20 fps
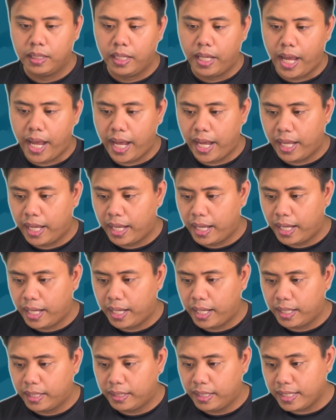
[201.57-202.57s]

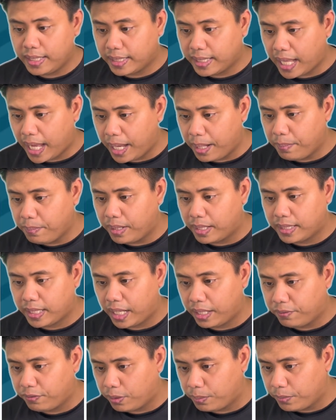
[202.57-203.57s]
And this time,
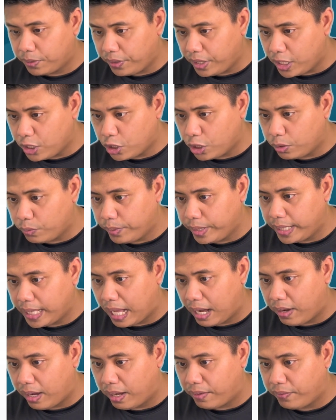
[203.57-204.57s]
aside from the region, we
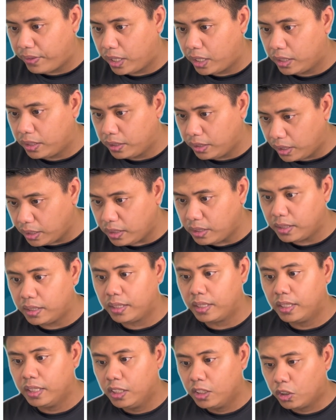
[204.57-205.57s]
now have
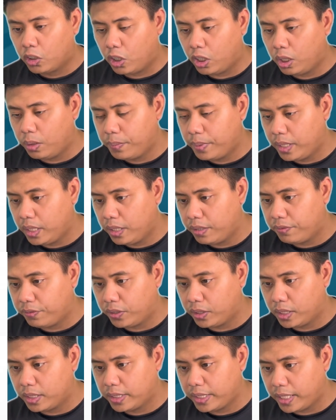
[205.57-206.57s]
another column here
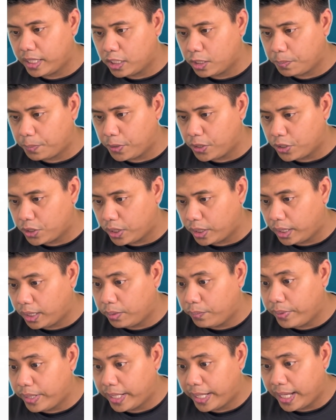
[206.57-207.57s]
for the salesperson,
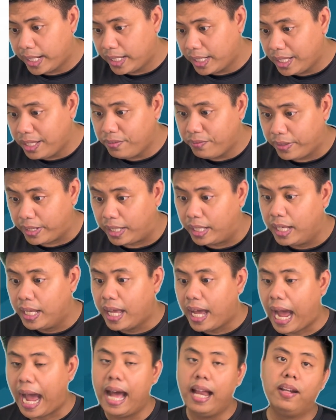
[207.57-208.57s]
and we can even
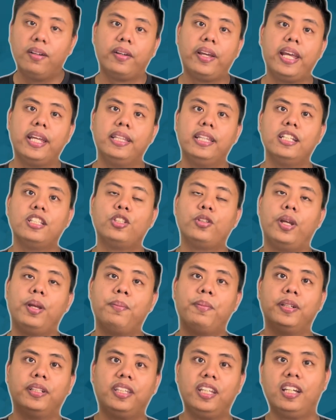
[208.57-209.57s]
allocate this to a
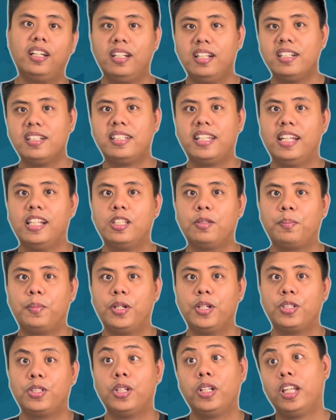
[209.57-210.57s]
particular
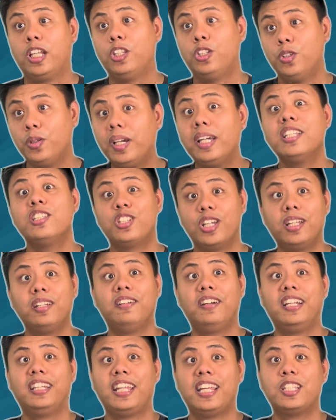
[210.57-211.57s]
salesperson, and you can
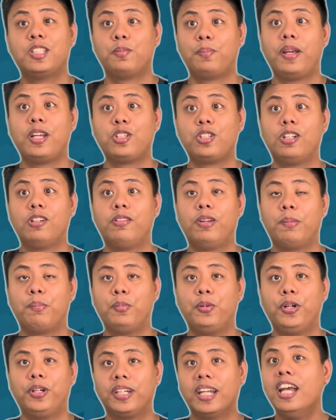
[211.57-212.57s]
generate a special
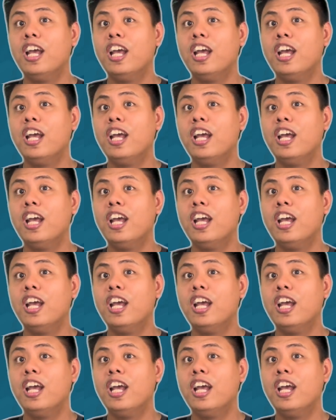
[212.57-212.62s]
report